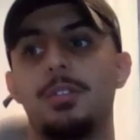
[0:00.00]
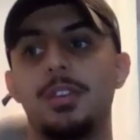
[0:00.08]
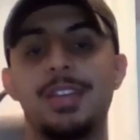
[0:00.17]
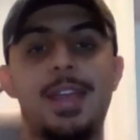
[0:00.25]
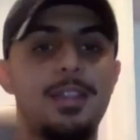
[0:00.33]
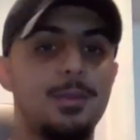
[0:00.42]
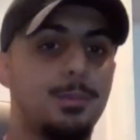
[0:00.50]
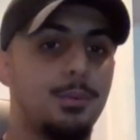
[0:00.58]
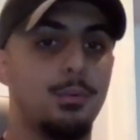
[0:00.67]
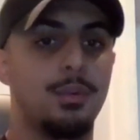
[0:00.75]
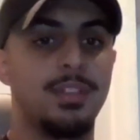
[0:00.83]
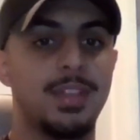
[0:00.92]
talent pool
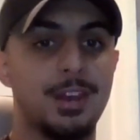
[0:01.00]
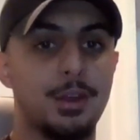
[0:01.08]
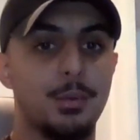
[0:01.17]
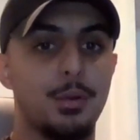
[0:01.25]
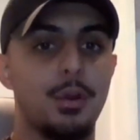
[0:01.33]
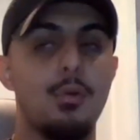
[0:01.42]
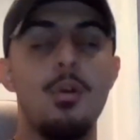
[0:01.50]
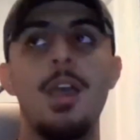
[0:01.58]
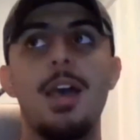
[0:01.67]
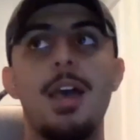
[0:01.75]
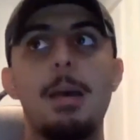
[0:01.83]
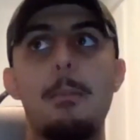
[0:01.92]
in the NRL.
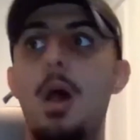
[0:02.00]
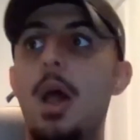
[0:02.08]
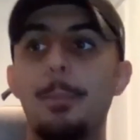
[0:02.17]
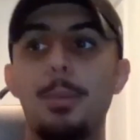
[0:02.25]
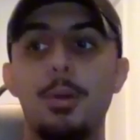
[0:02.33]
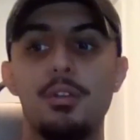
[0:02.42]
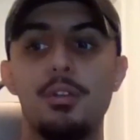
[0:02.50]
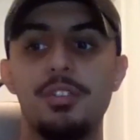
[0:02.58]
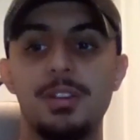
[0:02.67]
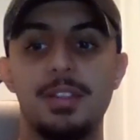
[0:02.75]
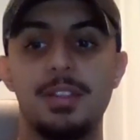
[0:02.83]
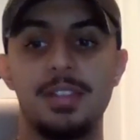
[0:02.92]
I personally
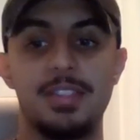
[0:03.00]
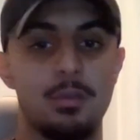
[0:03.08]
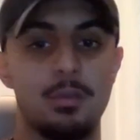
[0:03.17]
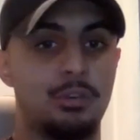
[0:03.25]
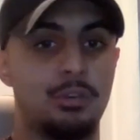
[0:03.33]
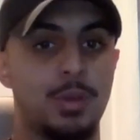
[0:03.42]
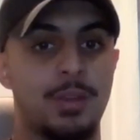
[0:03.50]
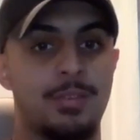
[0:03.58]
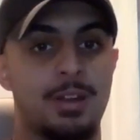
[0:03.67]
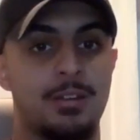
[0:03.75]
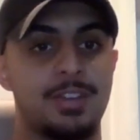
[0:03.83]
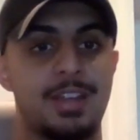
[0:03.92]
think that we do have
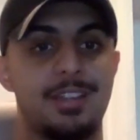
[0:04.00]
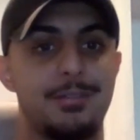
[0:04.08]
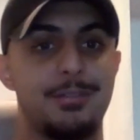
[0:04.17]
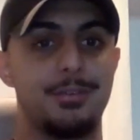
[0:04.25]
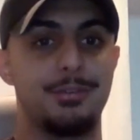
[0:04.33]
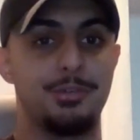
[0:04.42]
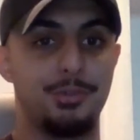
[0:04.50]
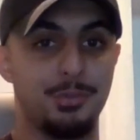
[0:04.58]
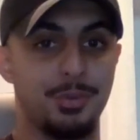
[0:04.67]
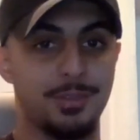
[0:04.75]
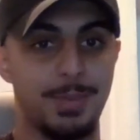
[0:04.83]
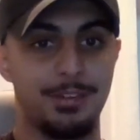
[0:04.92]
enough talent for 2 new
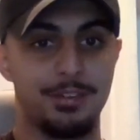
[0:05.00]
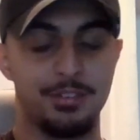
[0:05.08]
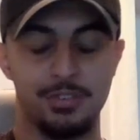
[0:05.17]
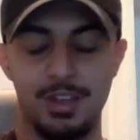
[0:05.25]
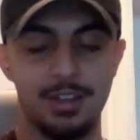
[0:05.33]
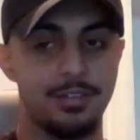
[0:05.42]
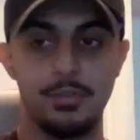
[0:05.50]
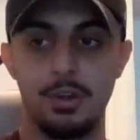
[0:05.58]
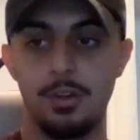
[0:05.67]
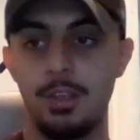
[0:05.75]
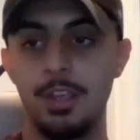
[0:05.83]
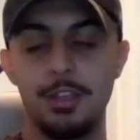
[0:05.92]
expansion sides. You've got,
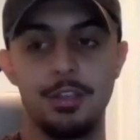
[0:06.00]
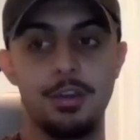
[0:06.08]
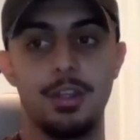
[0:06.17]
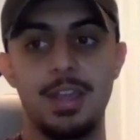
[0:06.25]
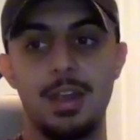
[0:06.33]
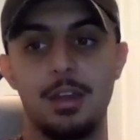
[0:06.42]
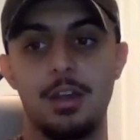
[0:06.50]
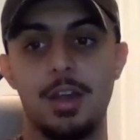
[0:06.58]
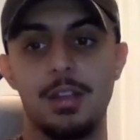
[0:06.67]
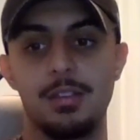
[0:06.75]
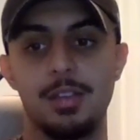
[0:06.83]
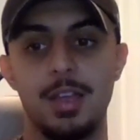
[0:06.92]
young guys
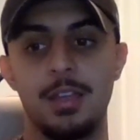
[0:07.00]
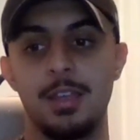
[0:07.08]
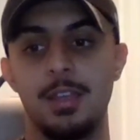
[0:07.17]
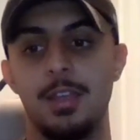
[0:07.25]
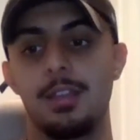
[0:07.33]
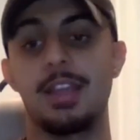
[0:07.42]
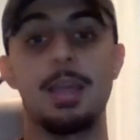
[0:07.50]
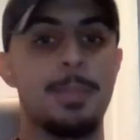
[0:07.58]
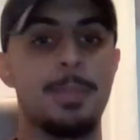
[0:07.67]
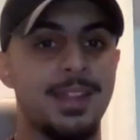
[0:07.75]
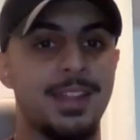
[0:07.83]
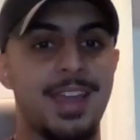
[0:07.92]
like a
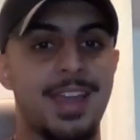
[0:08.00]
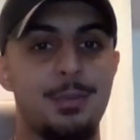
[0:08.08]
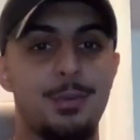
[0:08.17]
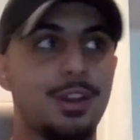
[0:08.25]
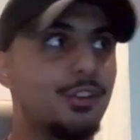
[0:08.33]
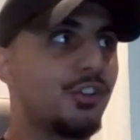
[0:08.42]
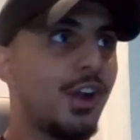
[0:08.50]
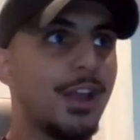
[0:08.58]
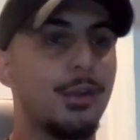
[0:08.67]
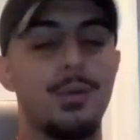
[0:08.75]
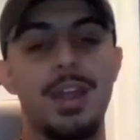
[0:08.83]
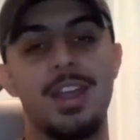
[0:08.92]
Bailey Hayward, a Jai
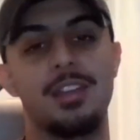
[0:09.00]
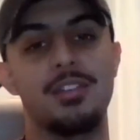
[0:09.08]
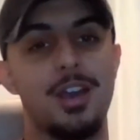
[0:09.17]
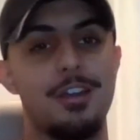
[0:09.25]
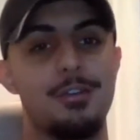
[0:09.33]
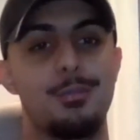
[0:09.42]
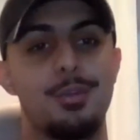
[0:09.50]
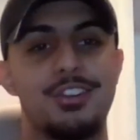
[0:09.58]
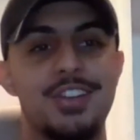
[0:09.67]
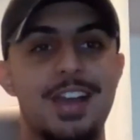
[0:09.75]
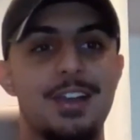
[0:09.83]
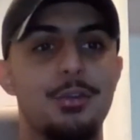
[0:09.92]
Gray, a Tyron
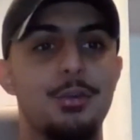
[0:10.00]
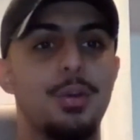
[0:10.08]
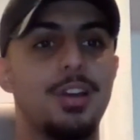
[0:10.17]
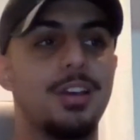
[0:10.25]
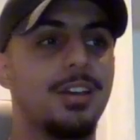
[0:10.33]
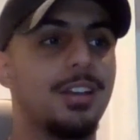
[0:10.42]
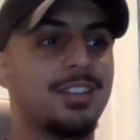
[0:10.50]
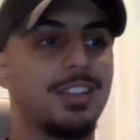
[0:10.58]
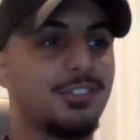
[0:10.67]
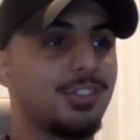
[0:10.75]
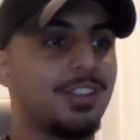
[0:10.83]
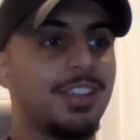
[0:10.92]
Wishart, who are
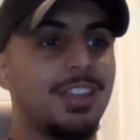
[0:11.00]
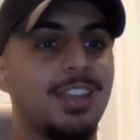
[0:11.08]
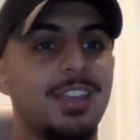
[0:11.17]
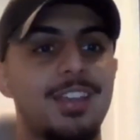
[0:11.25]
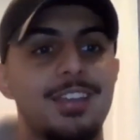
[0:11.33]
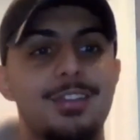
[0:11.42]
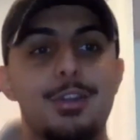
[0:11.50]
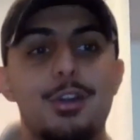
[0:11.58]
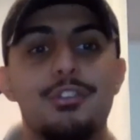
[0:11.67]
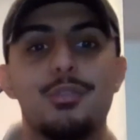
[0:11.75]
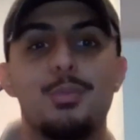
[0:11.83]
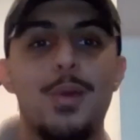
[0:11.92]
essentially,
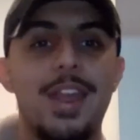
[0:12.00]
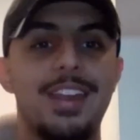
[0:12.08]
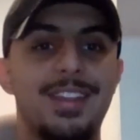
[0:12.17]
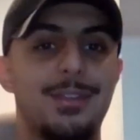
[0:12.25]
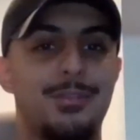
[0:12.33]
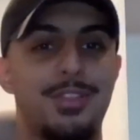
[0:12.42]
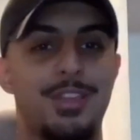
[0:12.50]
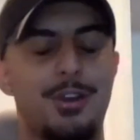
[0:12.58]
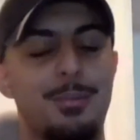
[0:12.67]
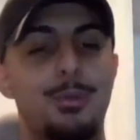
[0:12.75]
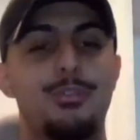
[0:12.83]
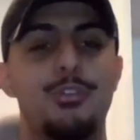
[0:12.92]
just waiting for their
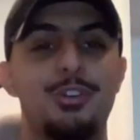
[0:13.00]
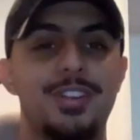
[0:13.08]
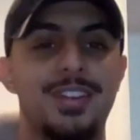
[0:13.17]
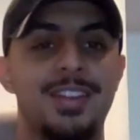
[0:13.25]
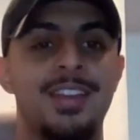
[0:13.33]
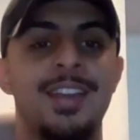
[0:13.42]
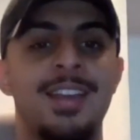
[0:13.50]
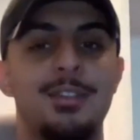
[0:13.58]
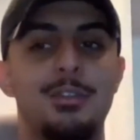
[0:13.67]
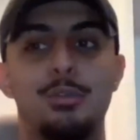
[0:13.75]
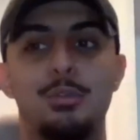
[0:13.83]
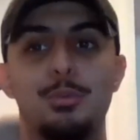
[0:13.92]
opportunity
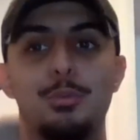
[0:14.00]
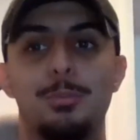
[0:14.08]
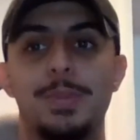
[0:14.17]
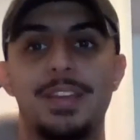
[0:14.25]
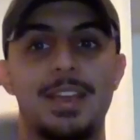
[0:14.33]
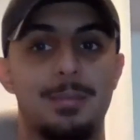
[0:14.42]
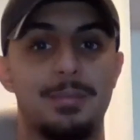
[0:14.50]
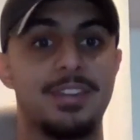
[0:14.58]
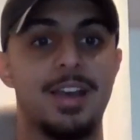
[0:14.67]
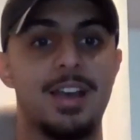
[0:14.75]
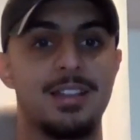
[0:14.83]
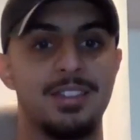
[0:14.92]
to become
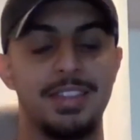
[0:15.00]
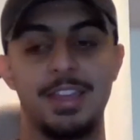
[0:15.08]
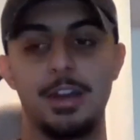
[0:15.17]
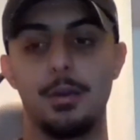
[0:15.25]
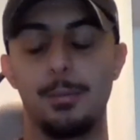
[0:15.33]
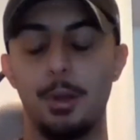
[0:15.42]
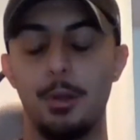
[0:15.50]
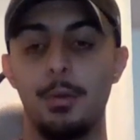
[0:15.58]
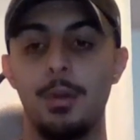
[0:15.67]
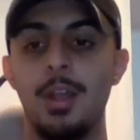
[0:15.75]
stars in the NRL.